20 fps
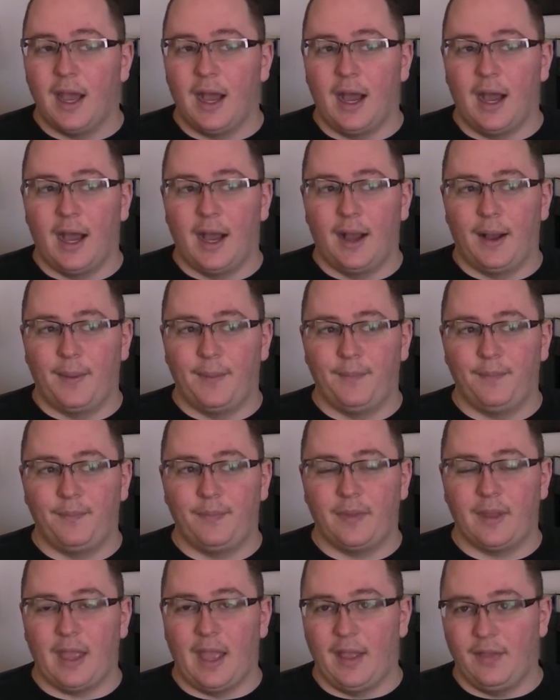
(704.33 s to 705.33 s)
and
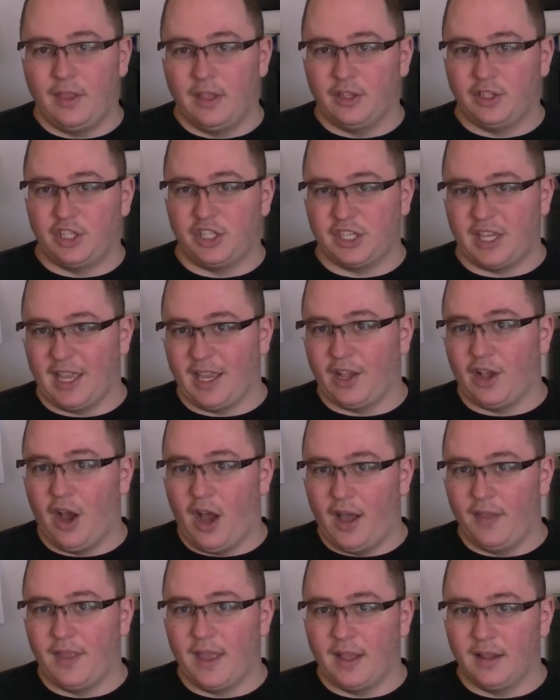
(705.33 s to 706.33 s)
they'll just get
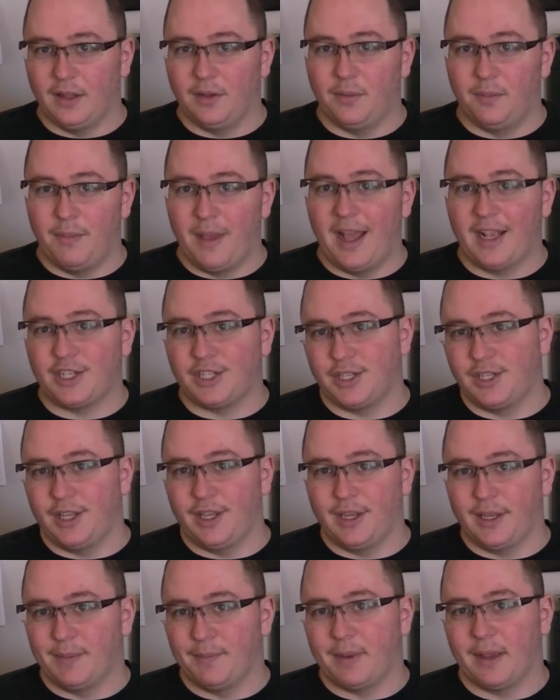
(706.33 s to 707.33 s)
caught in that little mesh, and
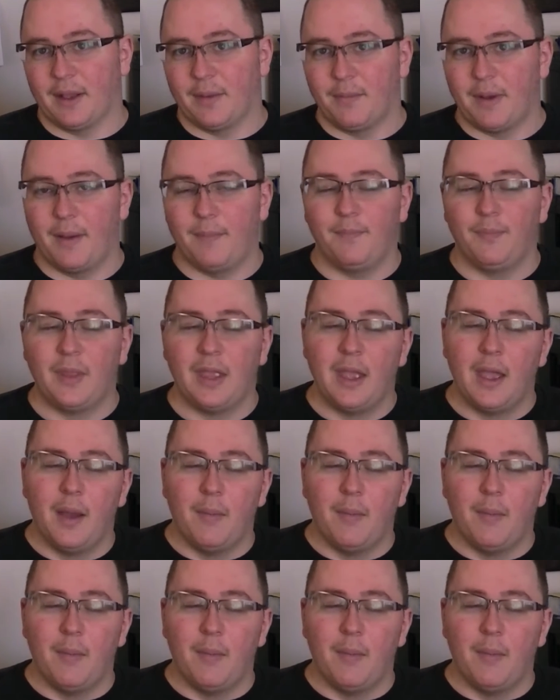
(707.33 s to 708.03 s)
then you can pick them up.